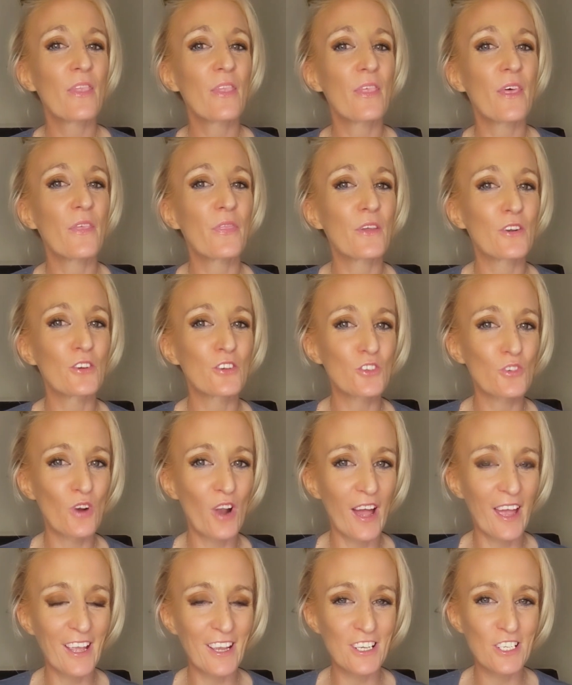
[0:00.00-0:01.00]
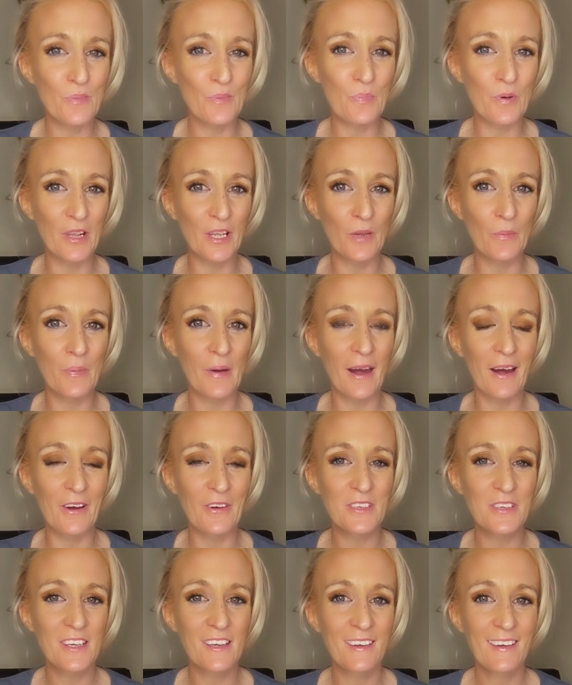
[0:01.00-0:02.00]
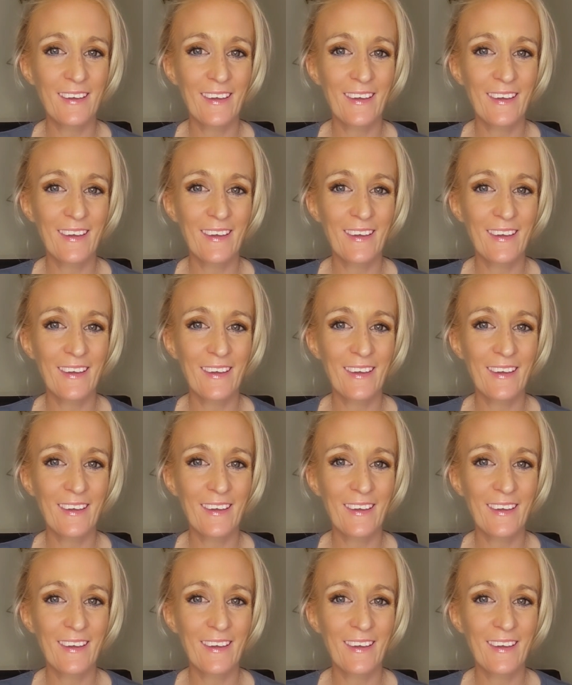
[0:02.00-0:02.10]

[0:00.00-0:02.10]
that they're trying to bring about.